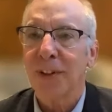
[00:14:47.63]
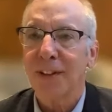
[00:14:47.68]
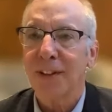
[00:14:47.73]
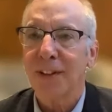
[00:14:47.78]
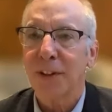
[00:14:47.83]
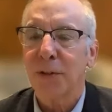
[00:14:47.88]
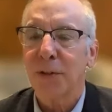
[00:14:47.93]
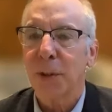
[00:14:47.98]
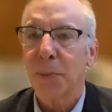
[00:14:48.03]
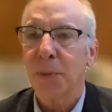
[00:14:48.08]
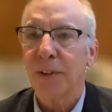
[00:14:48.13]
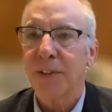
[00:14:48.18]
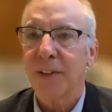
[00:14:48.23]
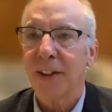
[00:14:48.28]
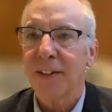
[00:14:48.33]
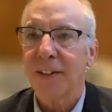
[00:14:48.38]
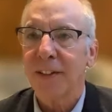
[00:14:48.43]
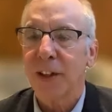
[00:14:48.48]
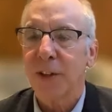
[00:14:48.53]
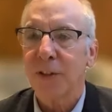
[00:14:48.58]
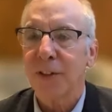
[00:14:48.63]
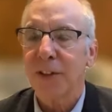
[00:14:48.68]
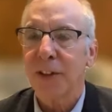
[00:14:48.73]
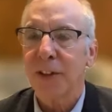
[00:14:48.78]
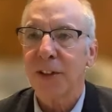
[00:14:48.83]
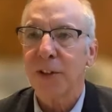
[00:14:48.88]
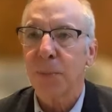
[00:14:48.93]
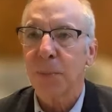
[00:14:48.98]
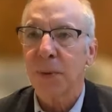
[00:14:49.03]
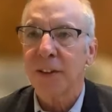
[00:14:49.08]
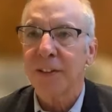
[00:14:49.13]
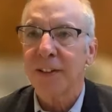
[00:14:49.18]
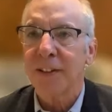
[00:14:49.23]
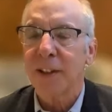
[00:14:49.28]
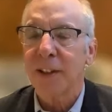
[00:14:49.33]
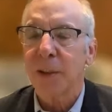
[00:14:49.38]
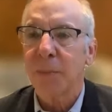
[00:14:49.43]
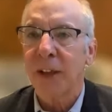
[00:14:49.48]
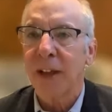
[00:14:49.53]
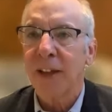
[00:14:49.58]
to 3% that was
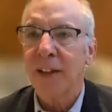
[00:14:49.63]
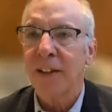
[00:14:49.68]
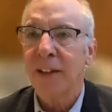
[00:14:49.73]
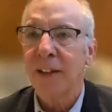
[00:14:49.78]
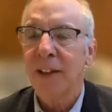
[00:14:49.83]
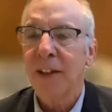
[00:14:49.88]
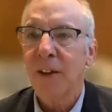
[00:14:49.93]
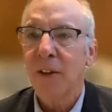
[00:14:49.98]
explicitly made